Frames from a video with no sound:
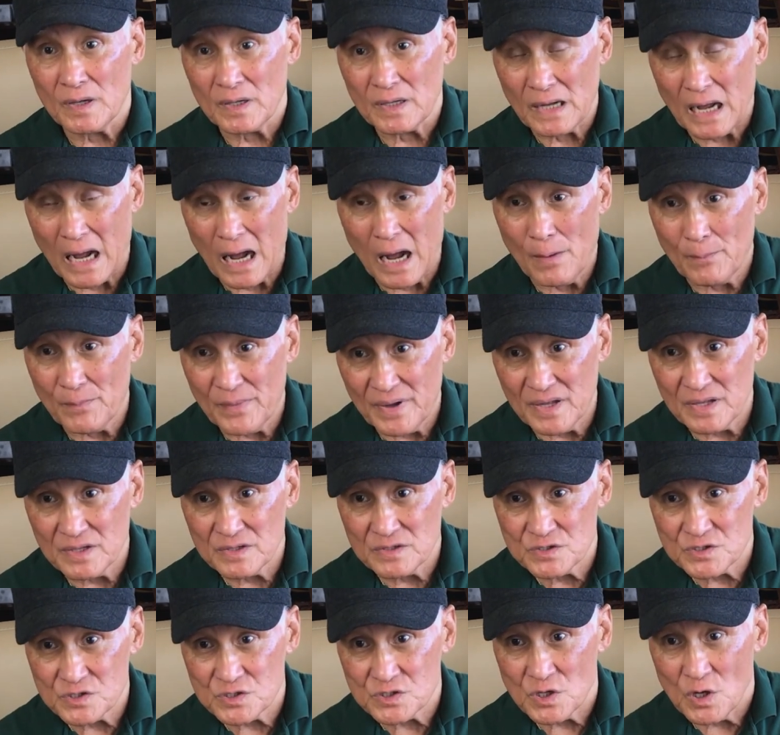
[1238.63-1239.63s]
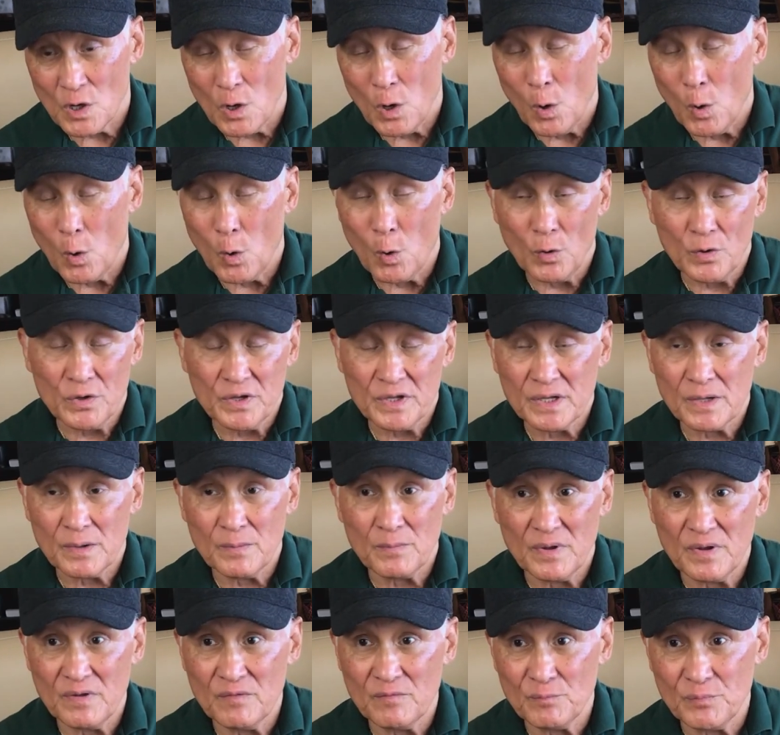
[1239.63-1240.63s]
comments, or you
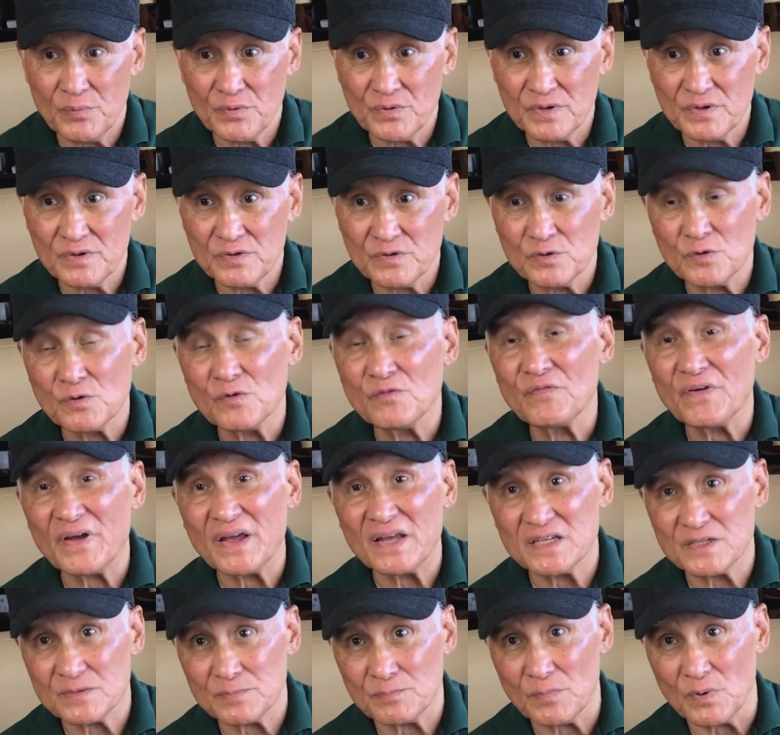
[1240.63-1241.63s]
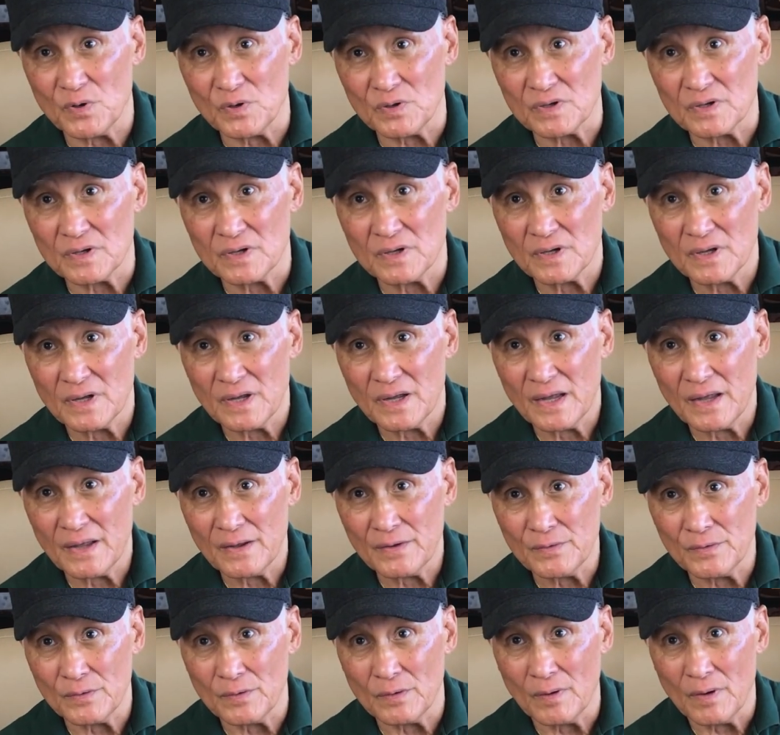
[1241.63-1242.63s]
can even put it into Facebook.
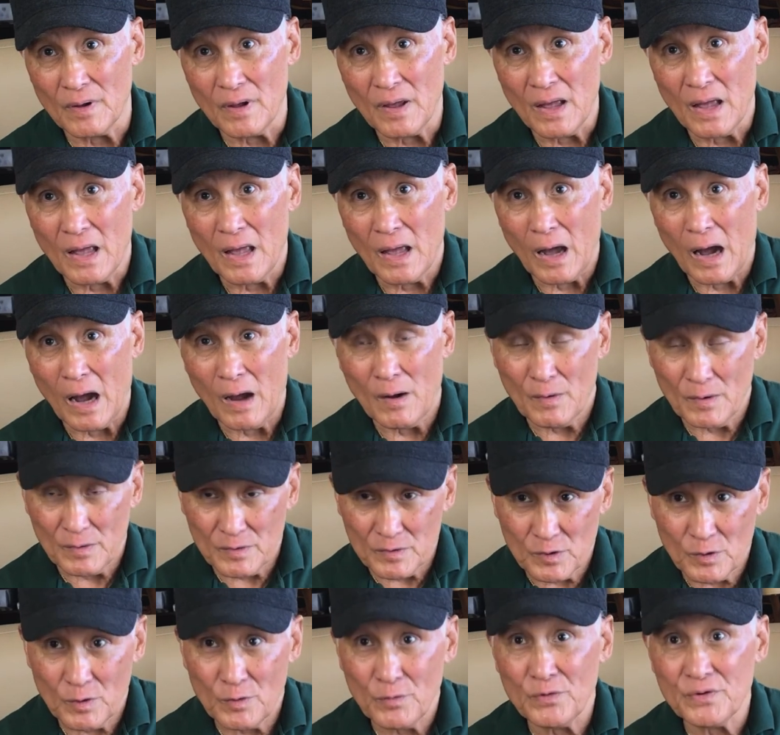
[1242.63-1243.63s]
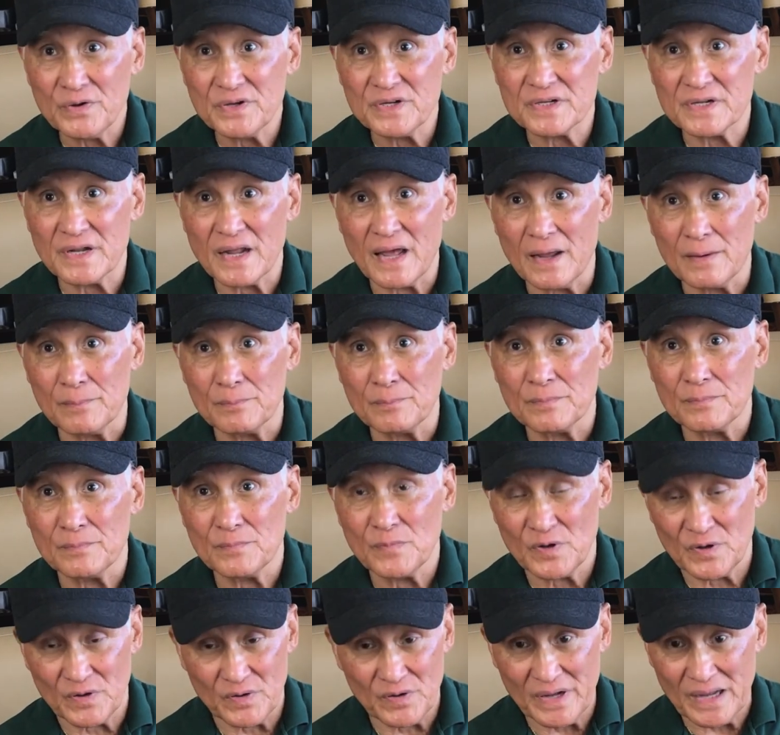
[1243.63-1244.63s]
I encourage that,
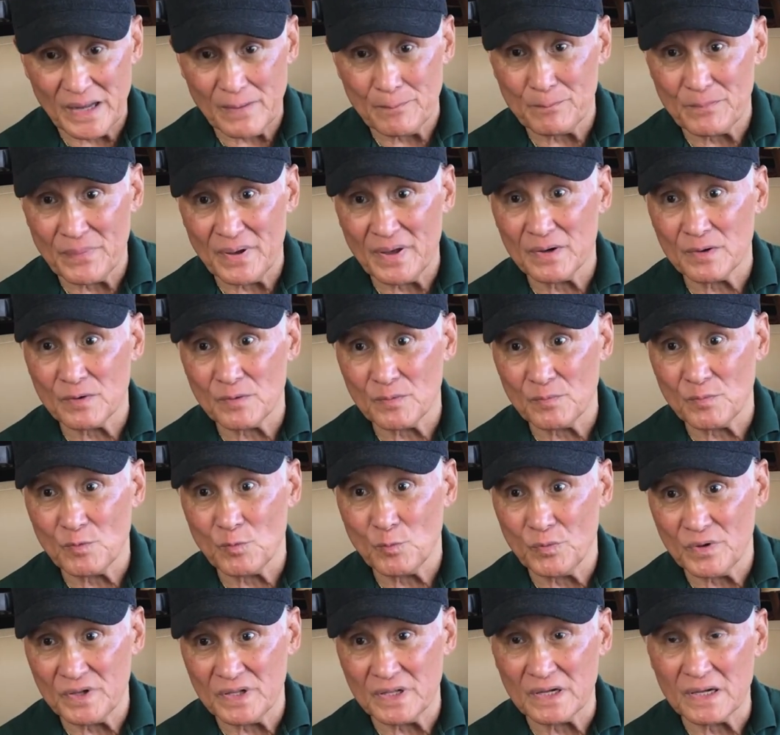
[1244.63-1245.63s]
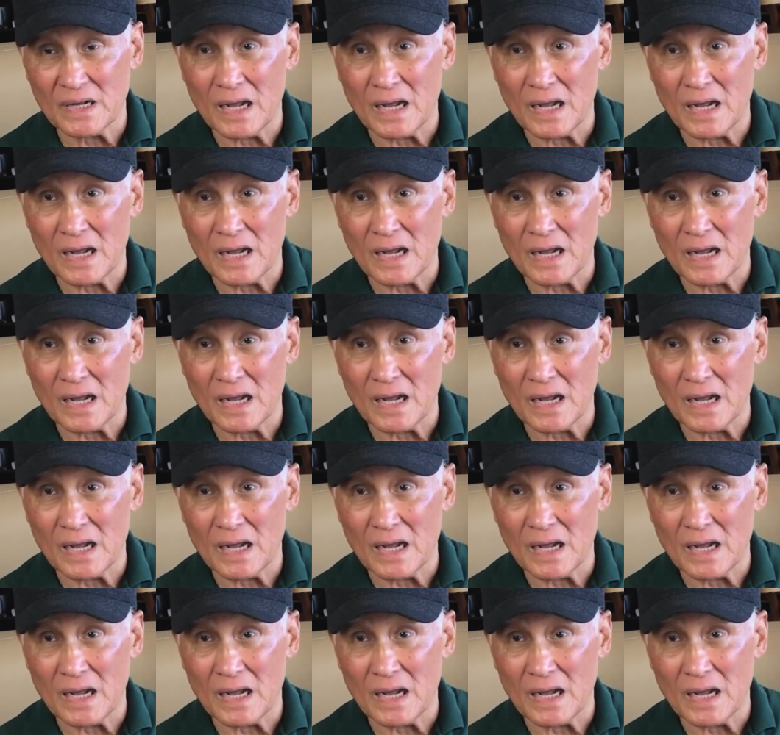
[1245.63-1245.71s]
we could get better with the